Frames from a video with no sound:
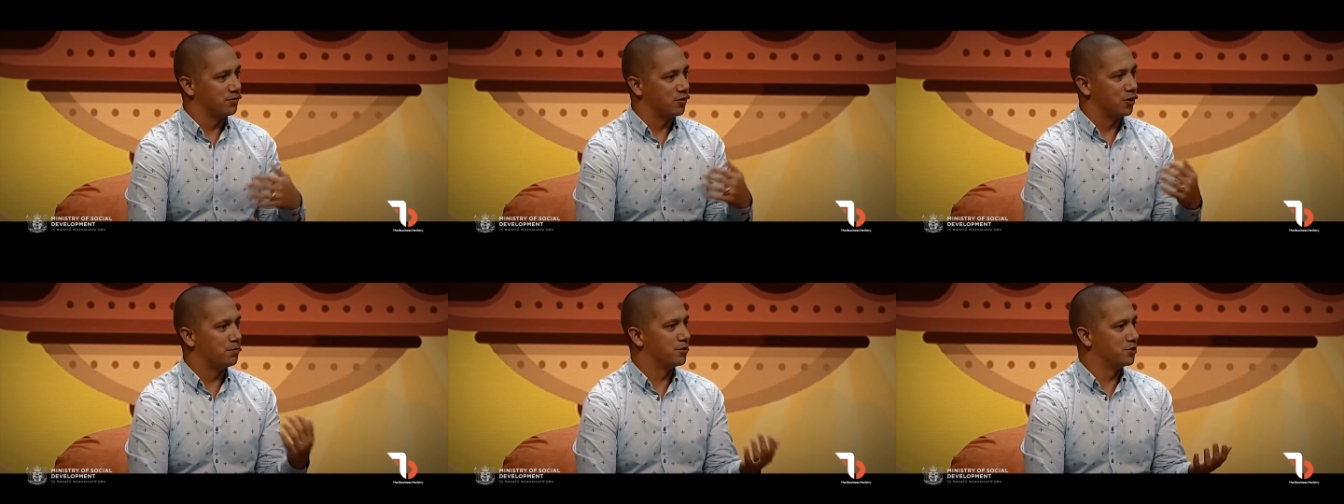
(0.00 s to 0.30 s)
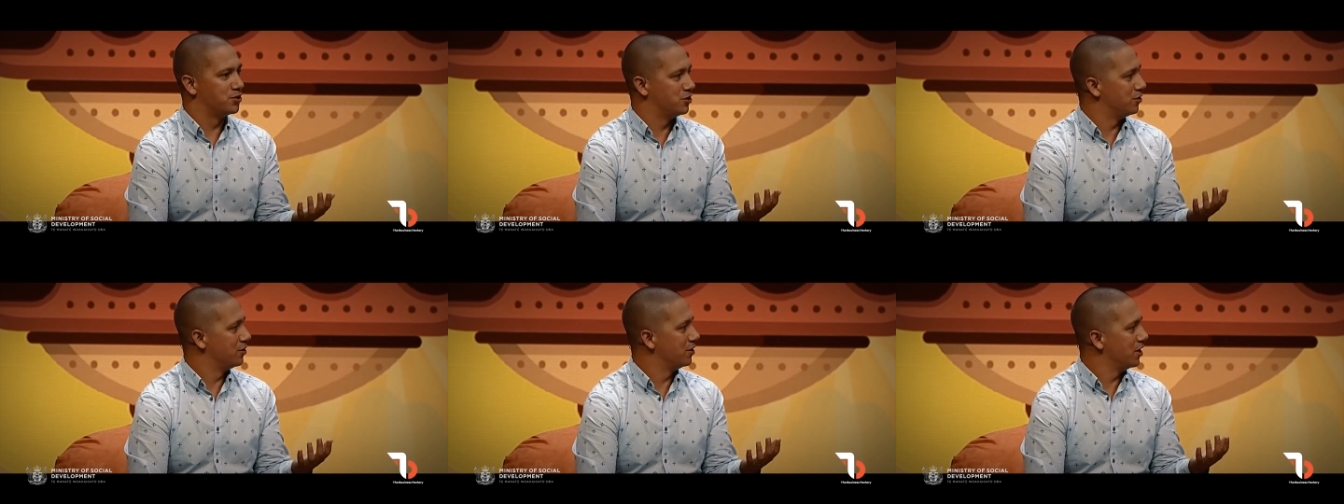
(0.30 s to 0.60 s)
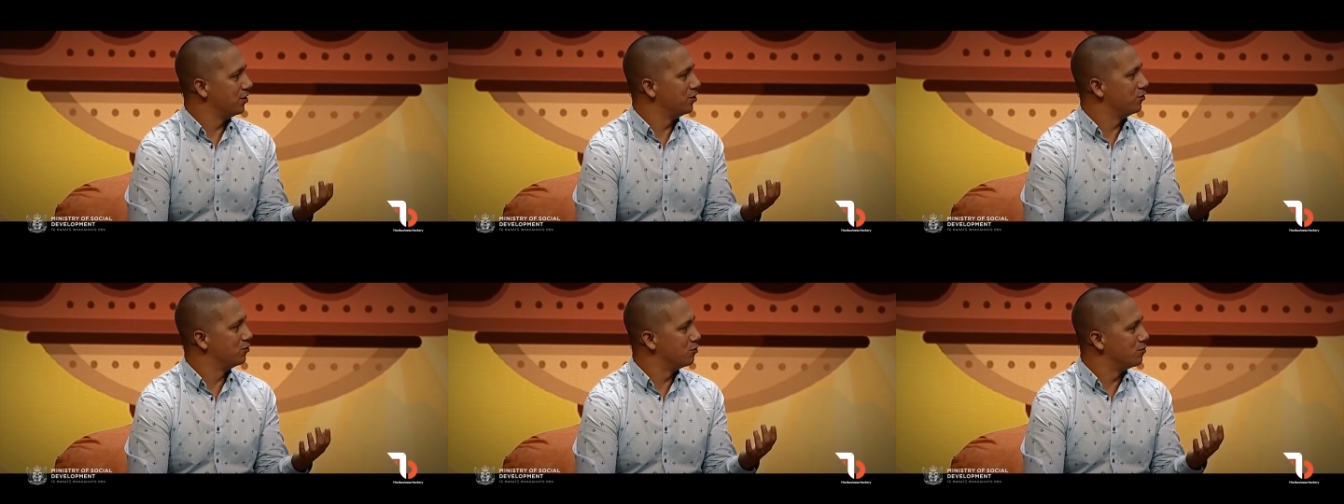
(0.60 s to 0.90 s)
of being
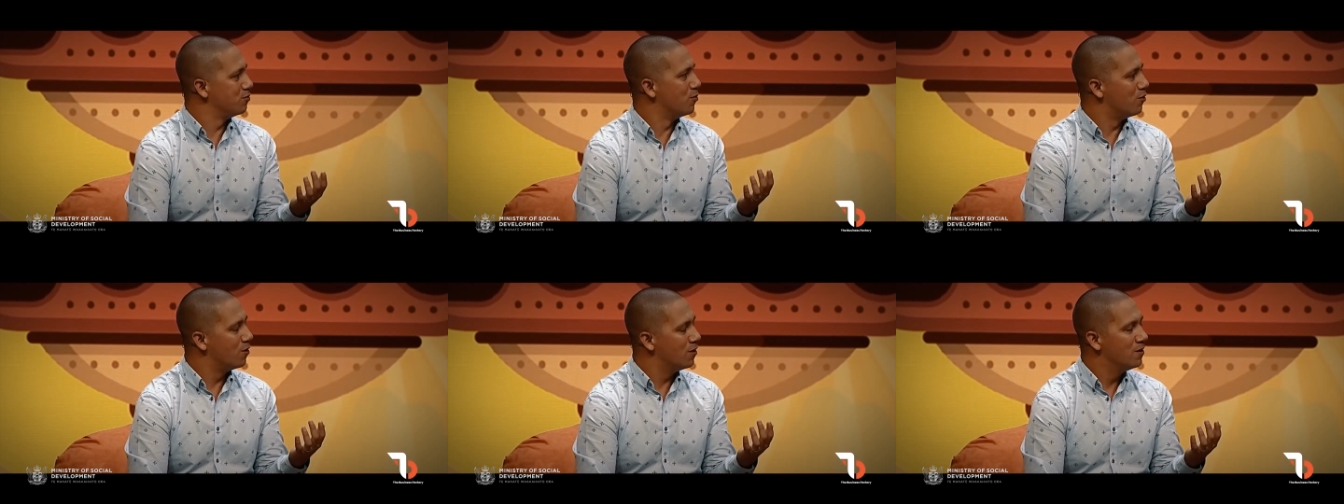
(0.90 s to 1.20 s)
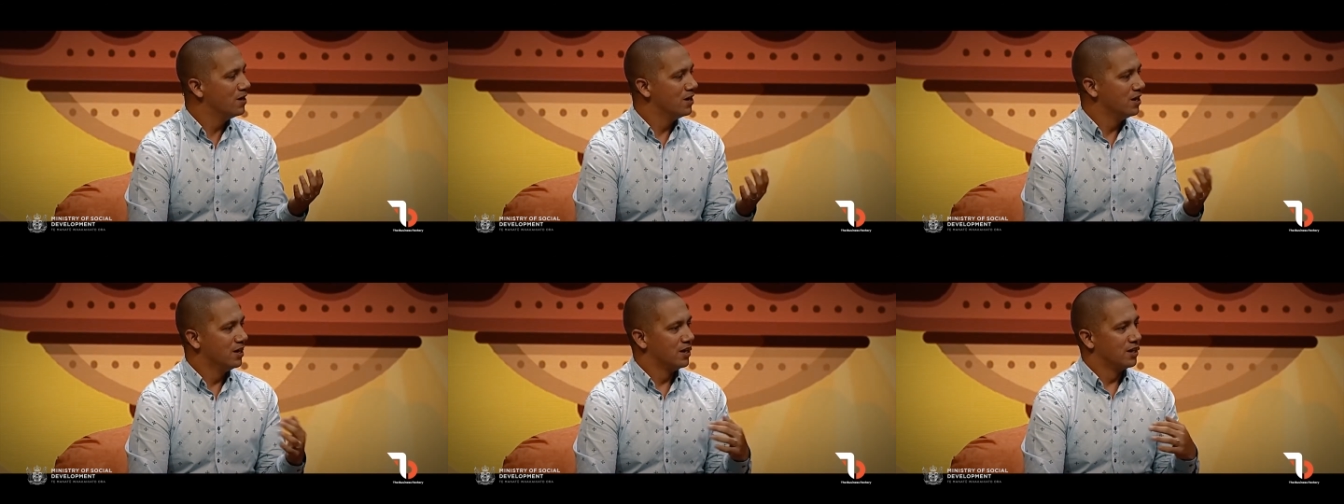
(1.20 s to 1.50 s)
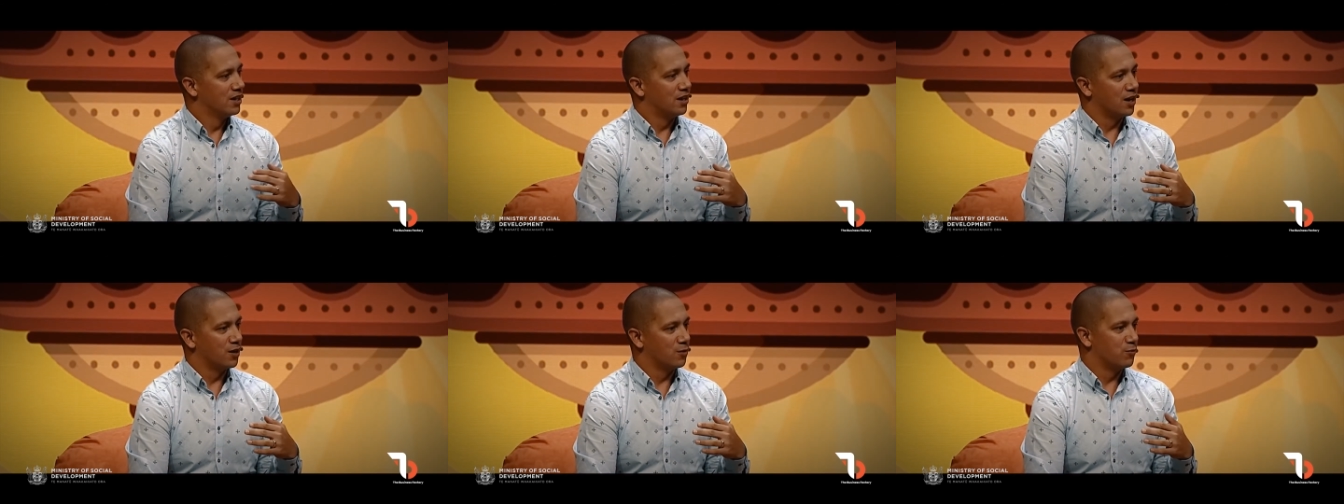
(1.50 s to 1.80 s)
part of a
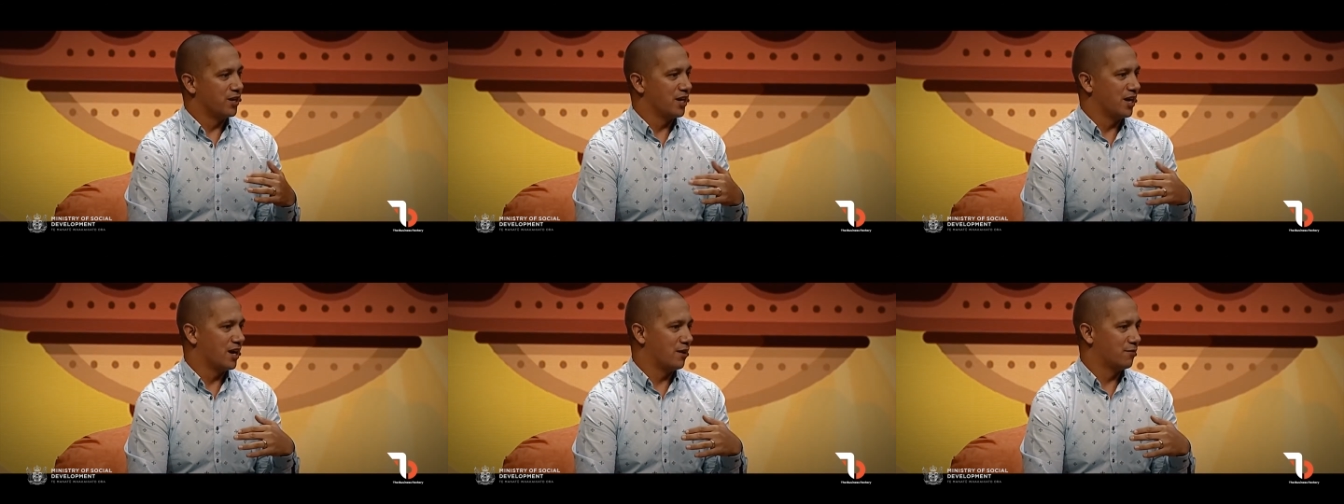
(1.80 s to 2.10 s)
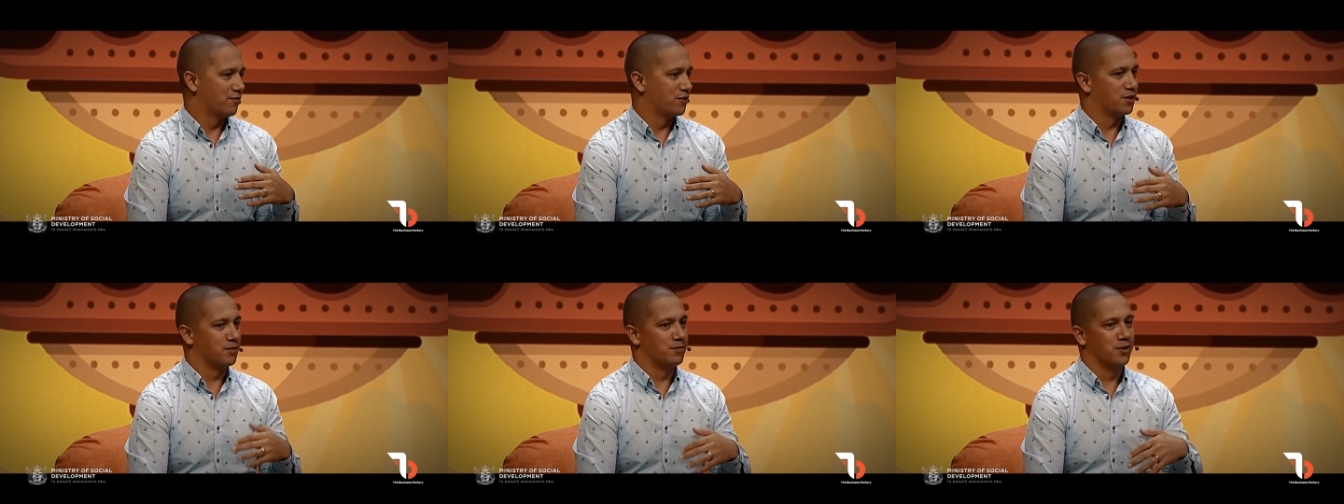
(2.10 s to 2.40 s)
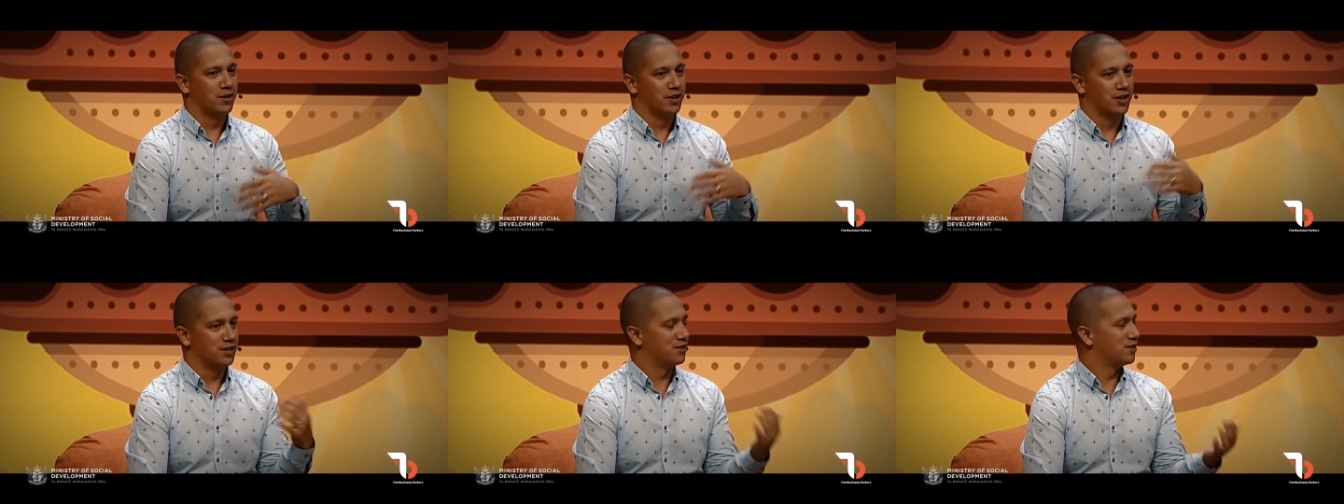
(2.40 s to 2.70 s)
team, working
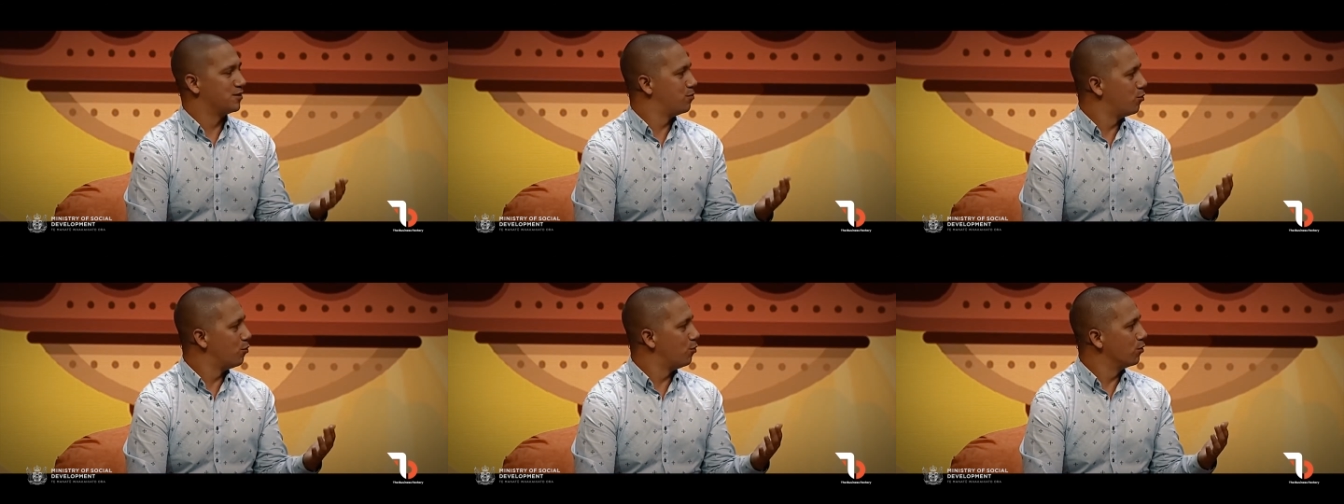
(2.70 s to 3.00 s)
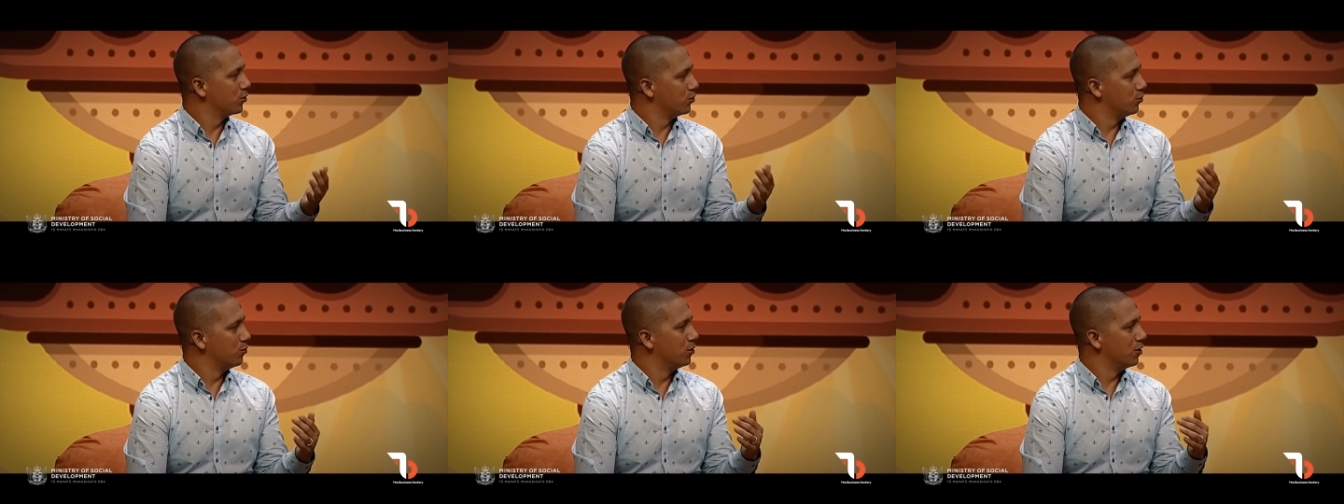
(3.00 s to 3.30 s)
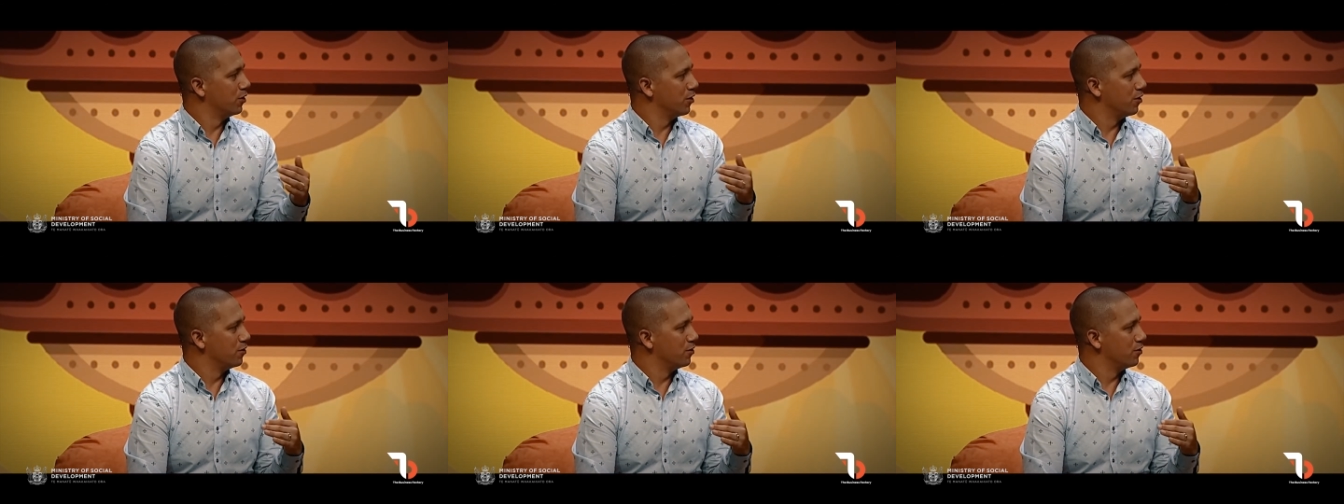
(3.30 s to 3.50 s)
with people who